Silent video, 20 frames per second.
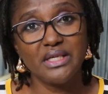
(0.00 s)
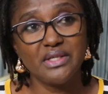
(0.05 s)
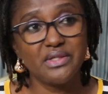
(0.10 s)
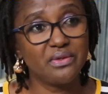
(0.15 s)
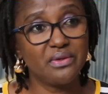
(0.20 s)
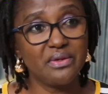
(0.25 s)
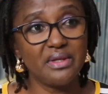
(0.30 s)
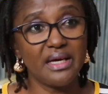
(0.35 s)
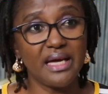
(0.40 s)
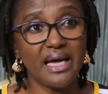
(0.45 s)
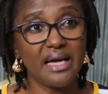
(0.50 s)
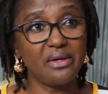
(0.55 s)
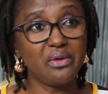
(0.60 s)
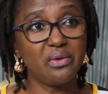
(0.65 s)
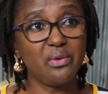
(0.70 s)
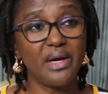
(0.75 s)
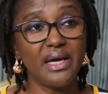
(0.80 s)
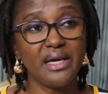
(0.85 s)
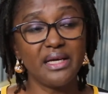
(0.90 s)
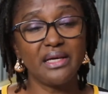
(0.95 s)
So they had
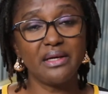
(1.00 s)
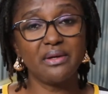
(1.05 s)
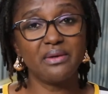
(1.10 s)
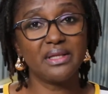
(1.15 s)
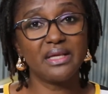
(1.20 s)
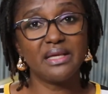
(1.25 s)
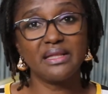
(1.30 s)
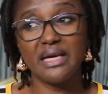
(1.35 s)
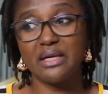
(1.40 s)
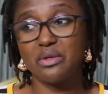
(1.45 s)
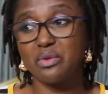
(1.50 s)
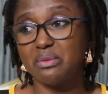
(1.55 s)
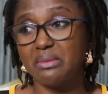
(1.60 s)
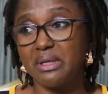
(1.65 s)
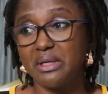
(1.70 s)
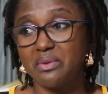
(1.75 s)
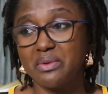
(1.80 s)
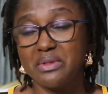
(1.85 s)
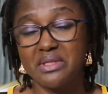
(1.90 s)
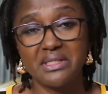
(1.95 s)
no idea whether that
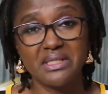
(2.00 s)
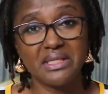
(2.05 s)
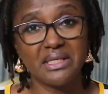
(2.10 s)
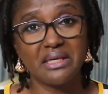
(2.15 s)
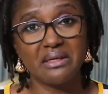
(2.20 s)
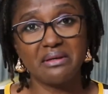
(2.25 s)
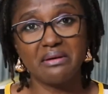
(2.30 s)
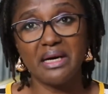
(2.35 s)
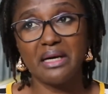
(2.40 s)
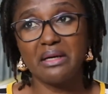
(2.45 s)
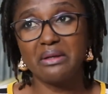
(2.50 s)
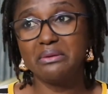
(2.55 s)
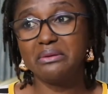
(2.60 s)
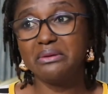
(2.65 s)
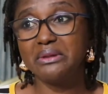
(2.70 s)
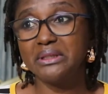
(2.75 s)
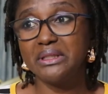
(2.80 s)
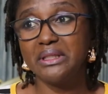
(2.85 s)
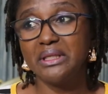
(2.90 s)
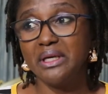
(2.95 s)
woman would stick
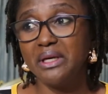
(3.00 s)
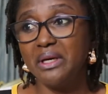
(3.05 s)
around,